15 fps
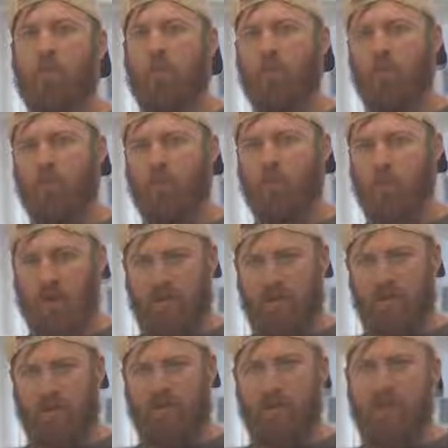the world were.
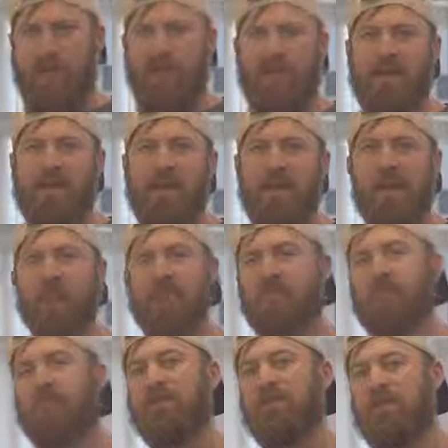They paid anywhere
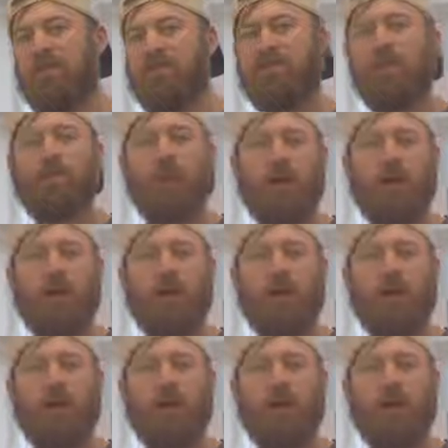between $50,000